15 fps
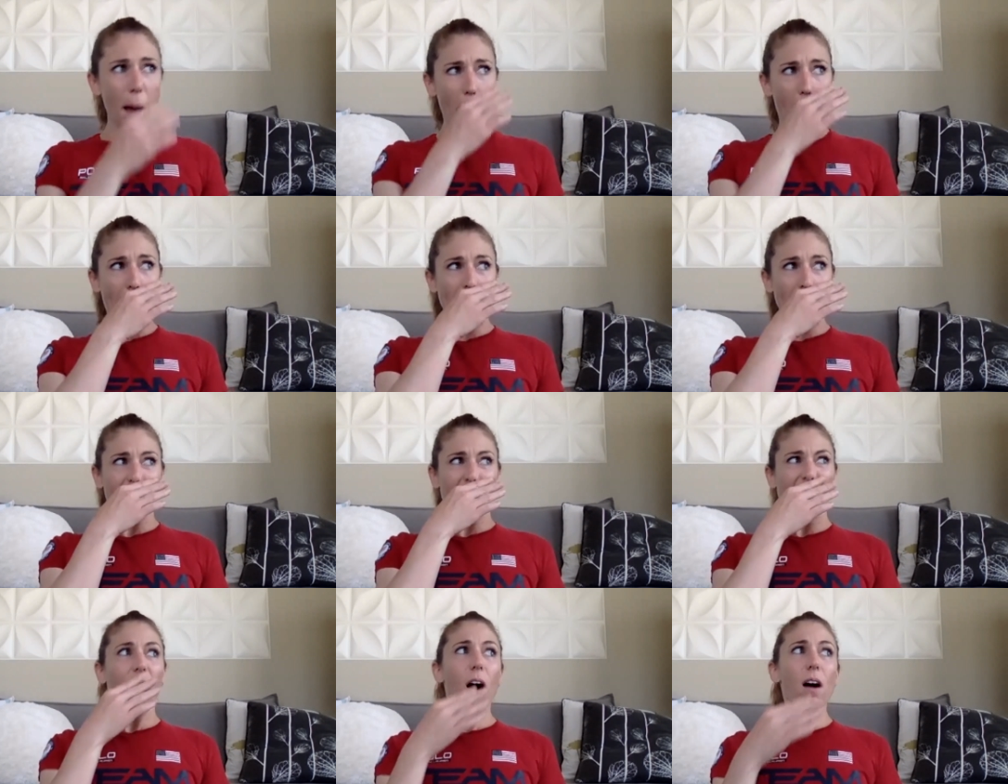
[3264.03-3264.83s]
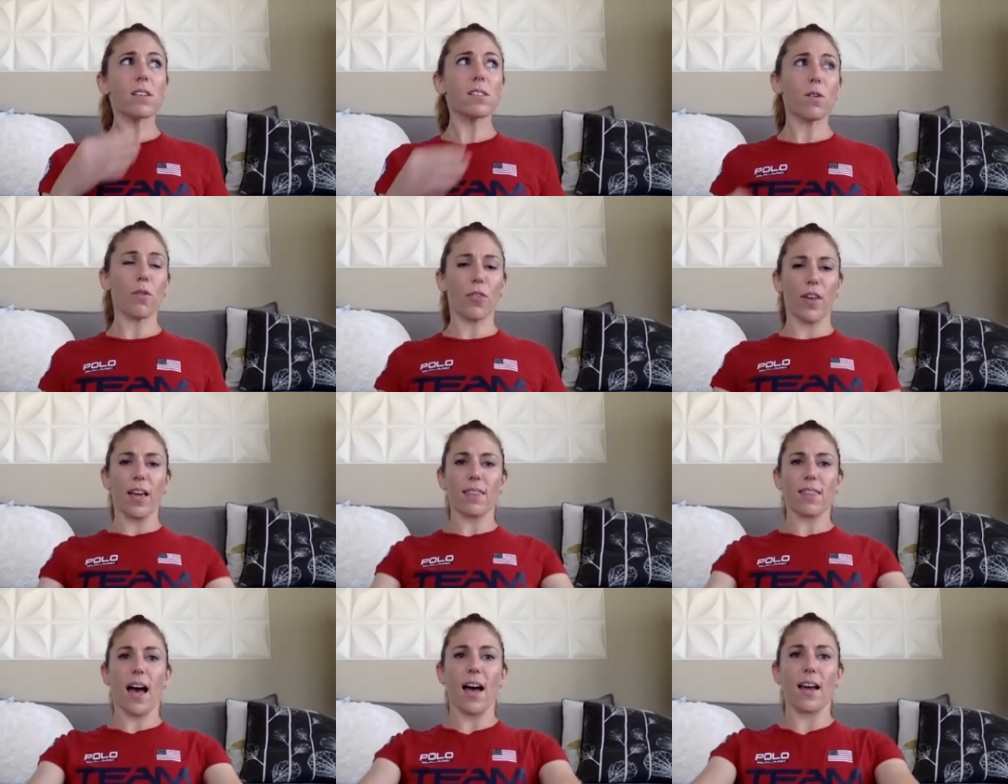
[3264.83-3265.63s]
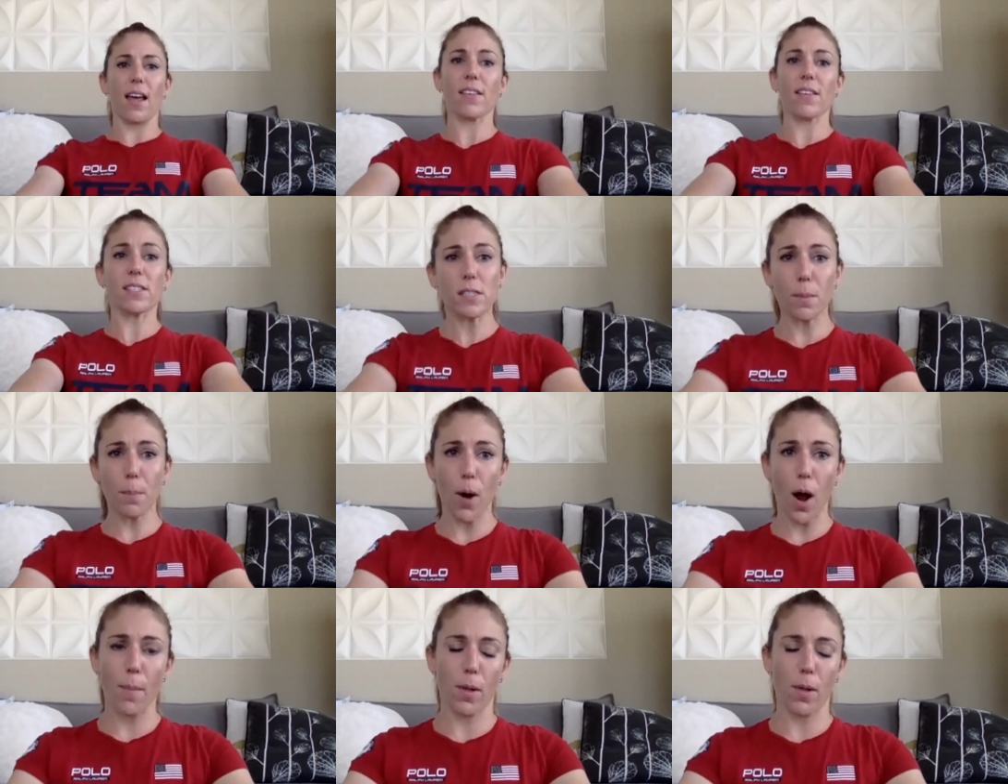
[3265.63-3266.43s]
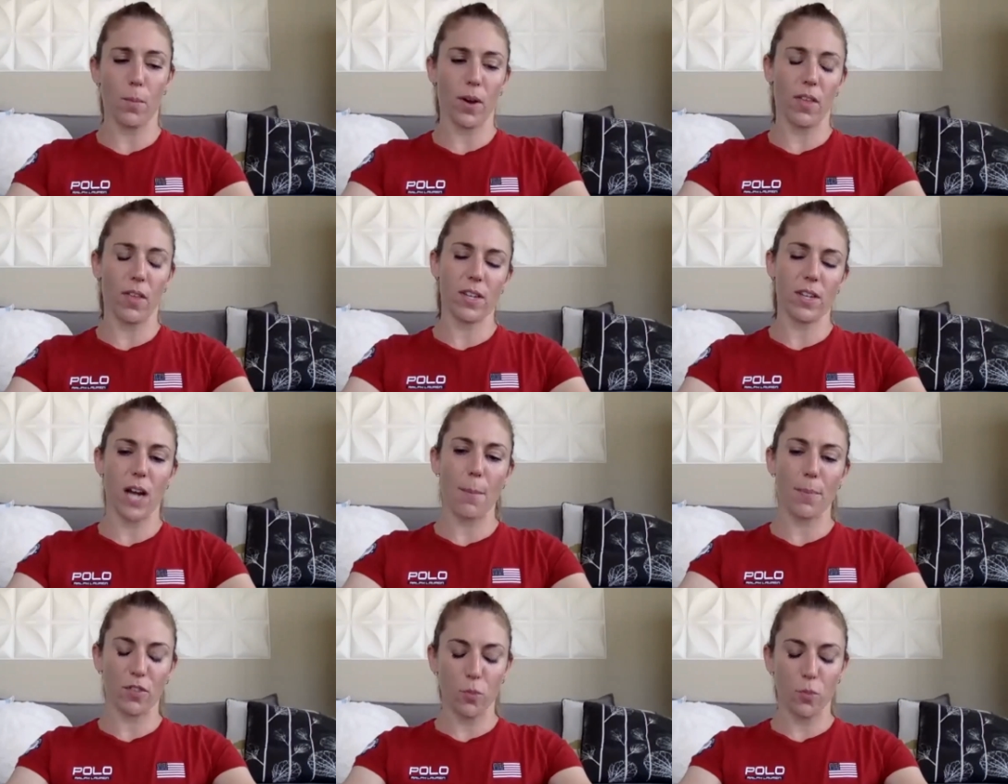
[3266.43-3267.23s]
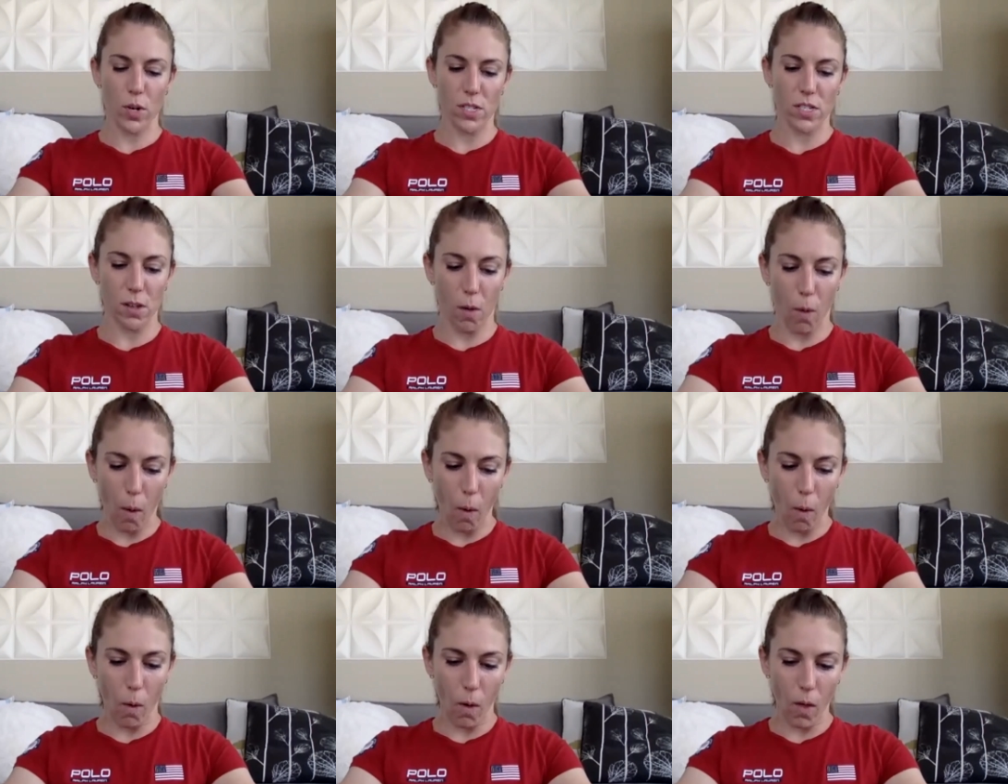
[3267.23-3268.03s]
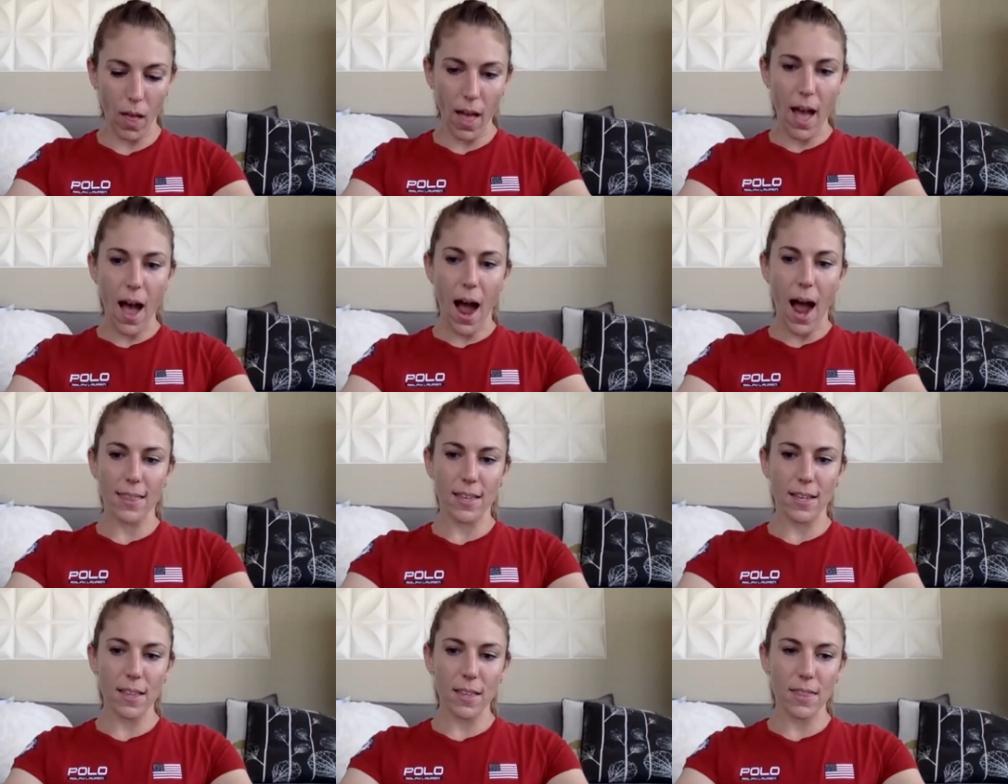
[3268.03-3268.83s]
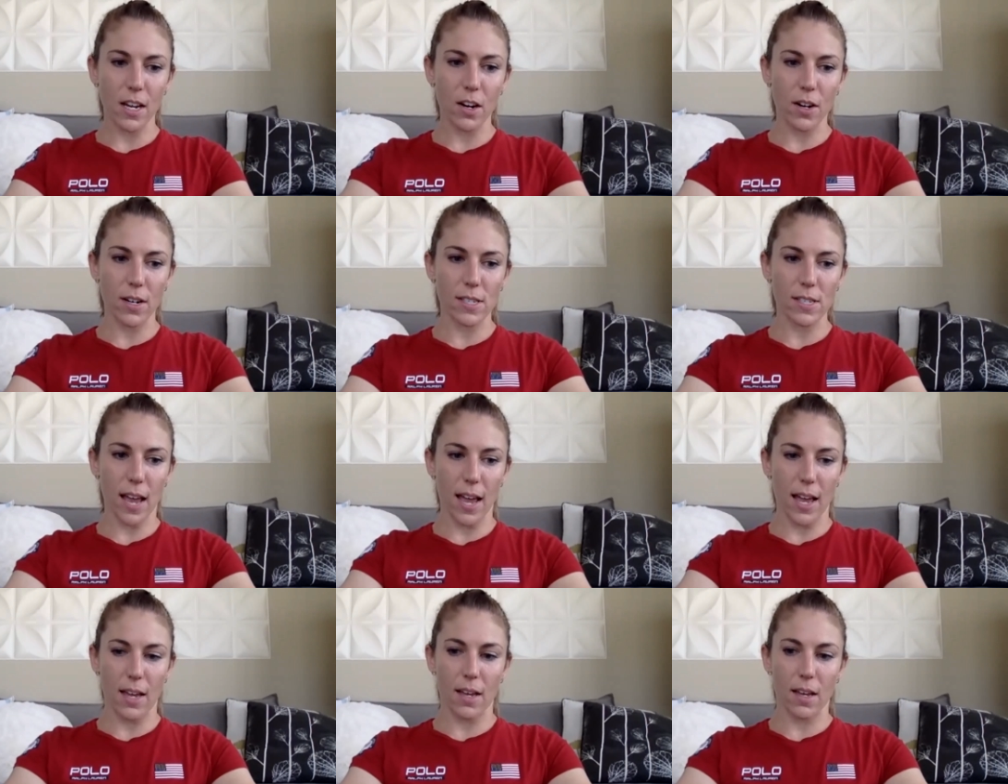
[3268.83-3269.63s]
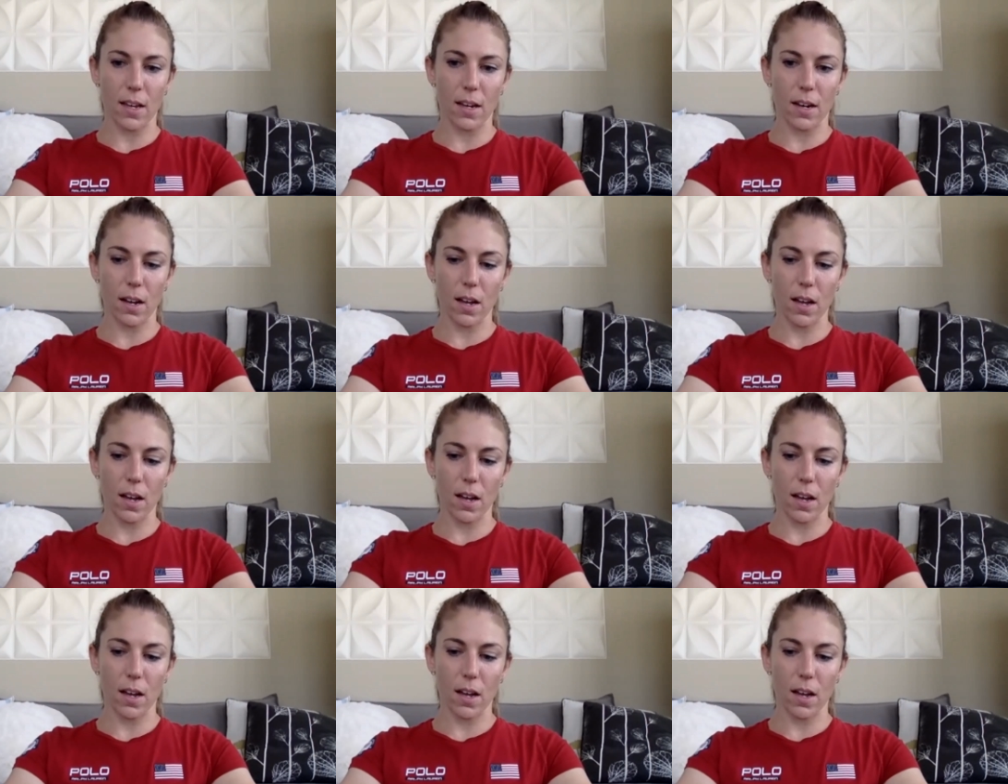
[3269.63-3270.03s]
I also think that, and this is a problem with adaptive sports as a whole, I think that there is an